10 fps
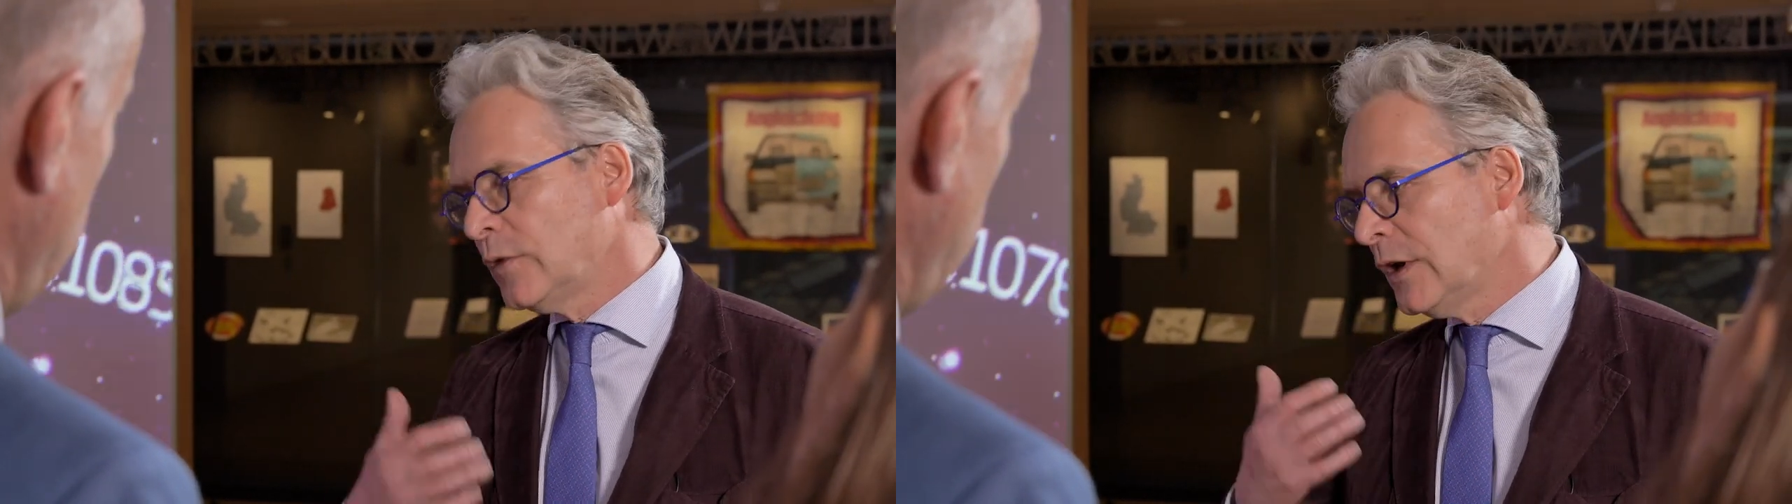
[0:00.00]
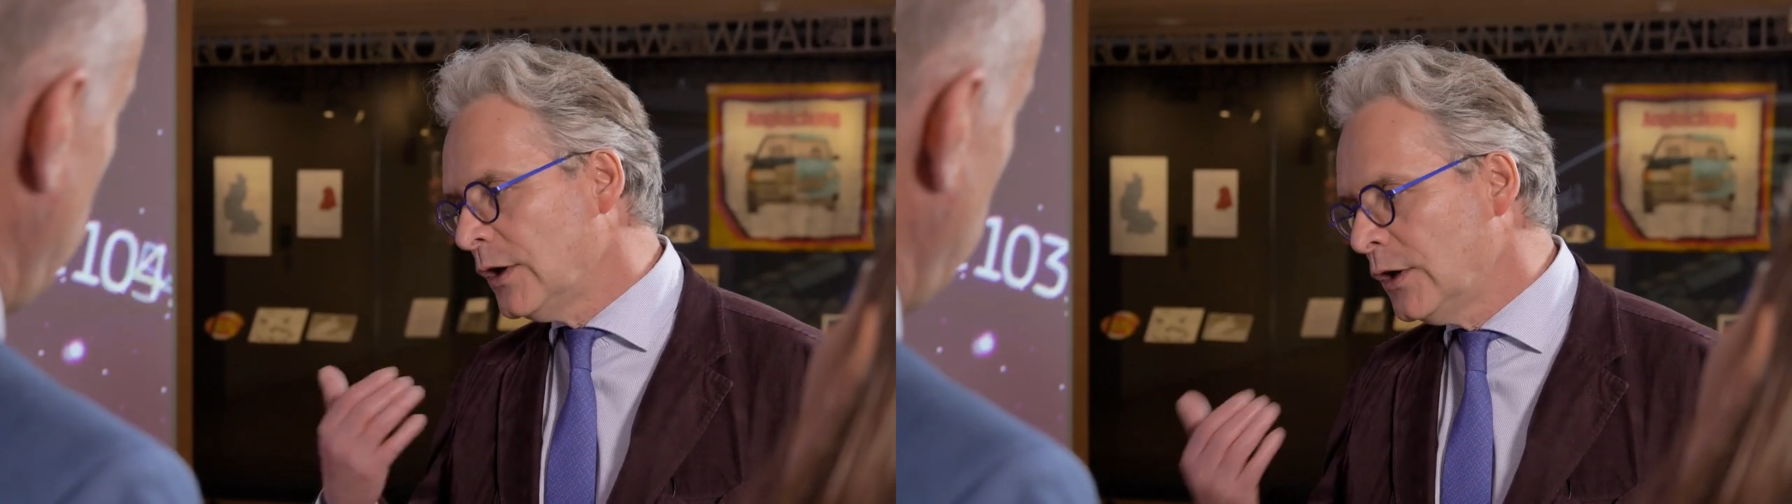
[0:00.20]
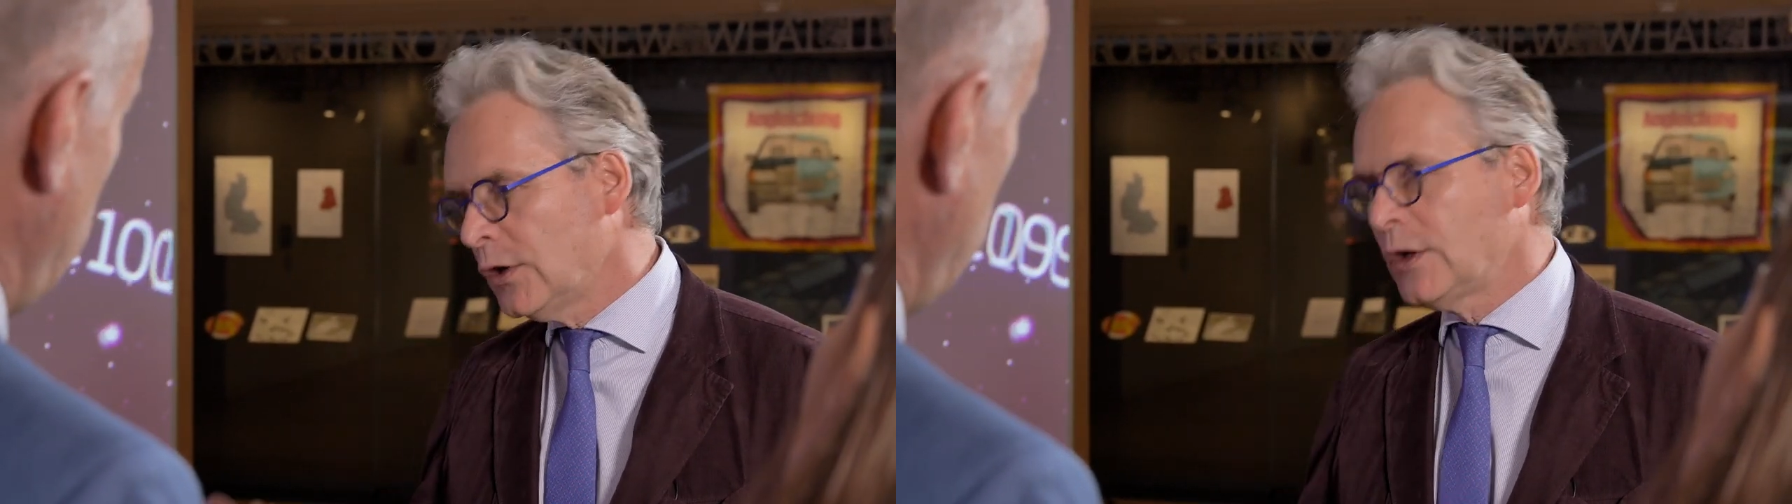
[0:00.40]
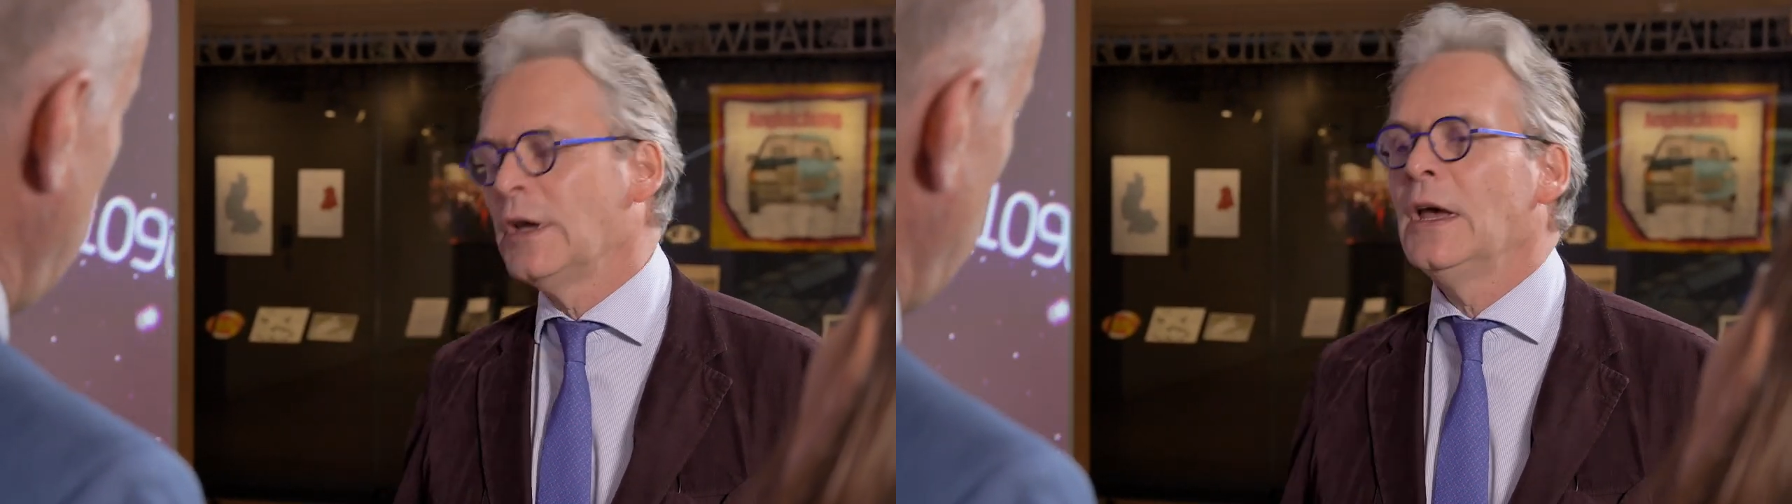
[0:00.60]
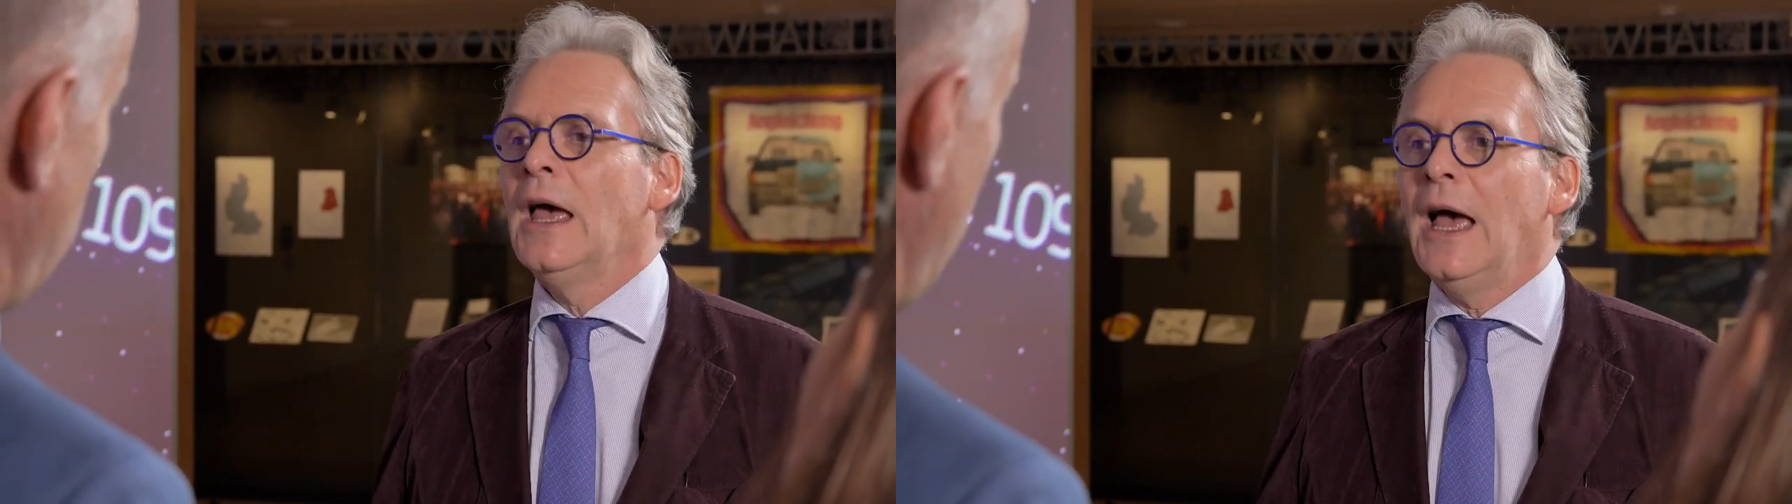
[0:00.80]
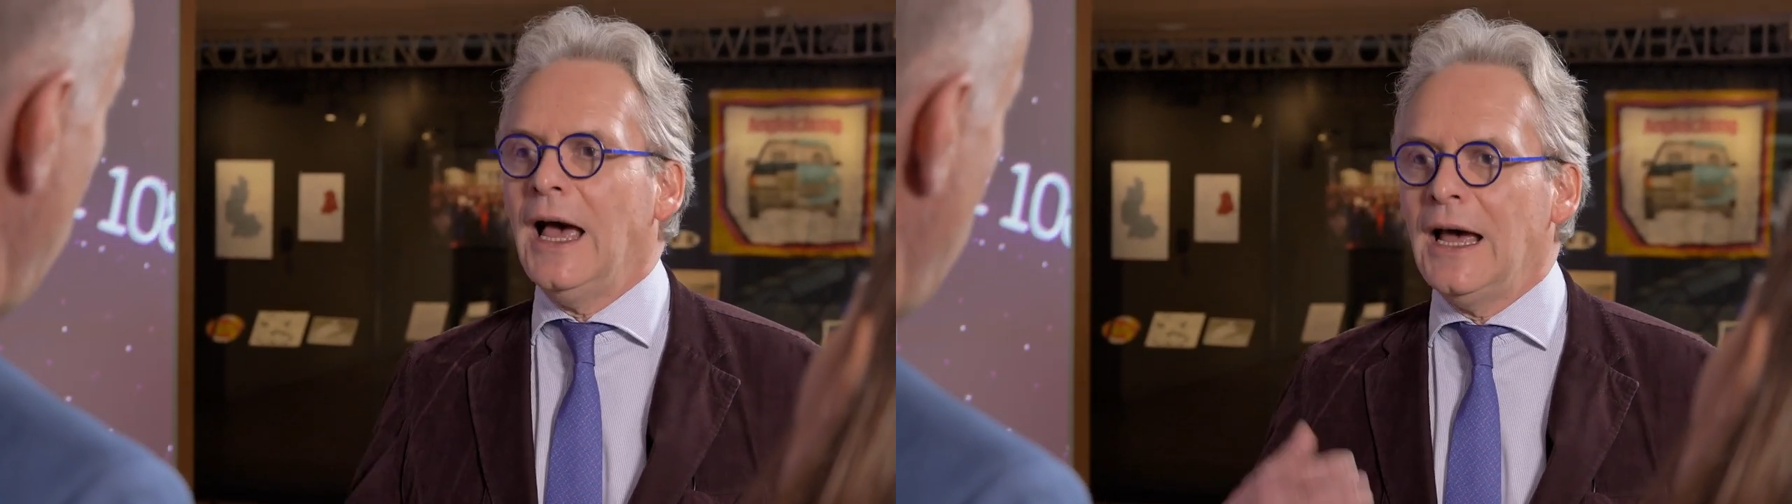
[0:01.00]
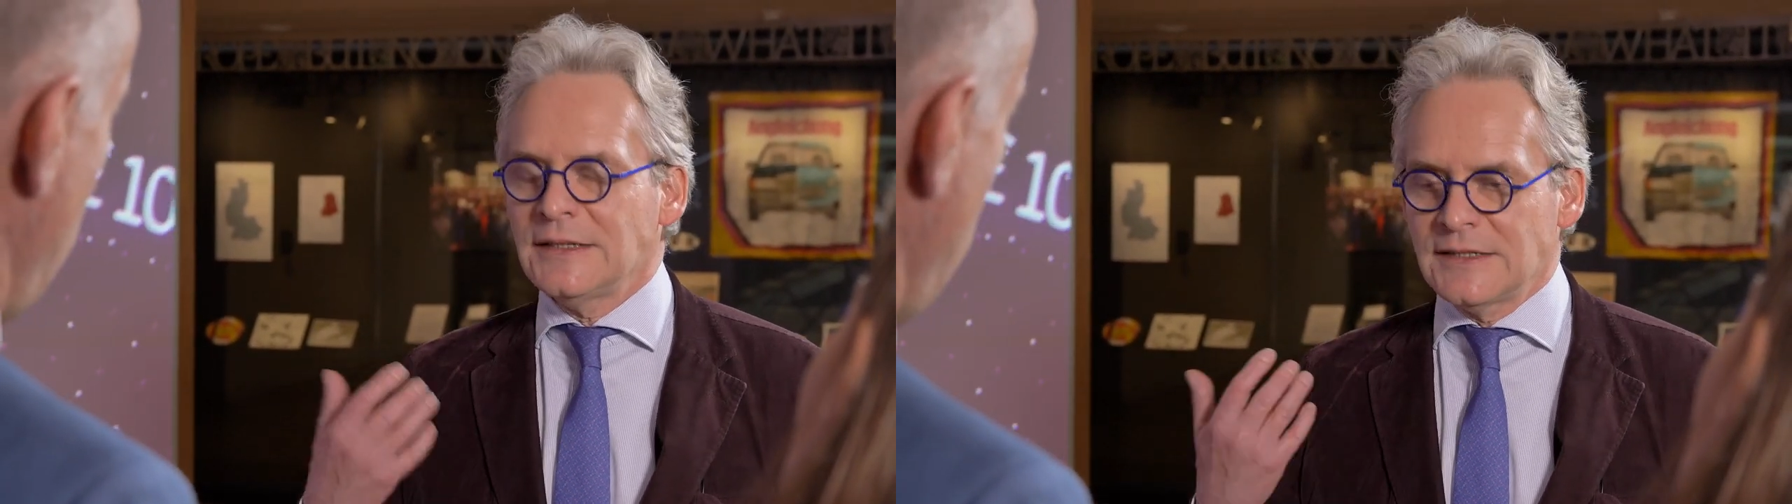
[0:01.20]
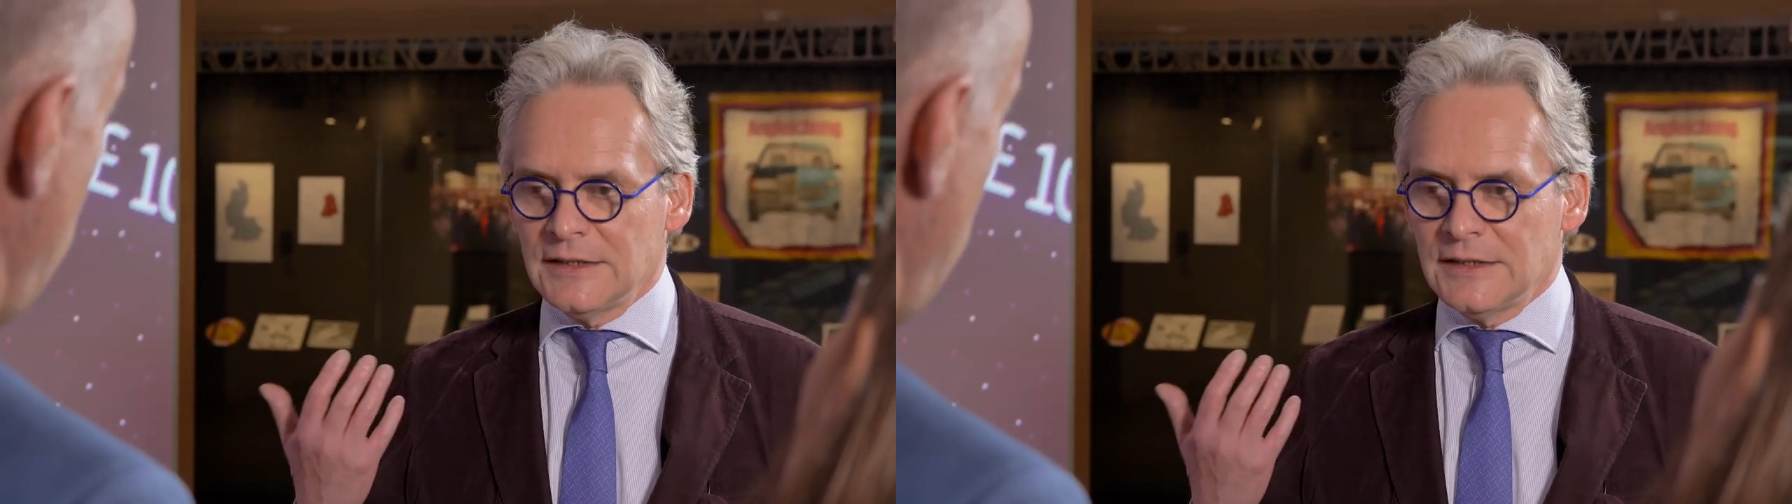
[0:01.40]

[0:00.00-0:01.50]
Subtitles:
we look at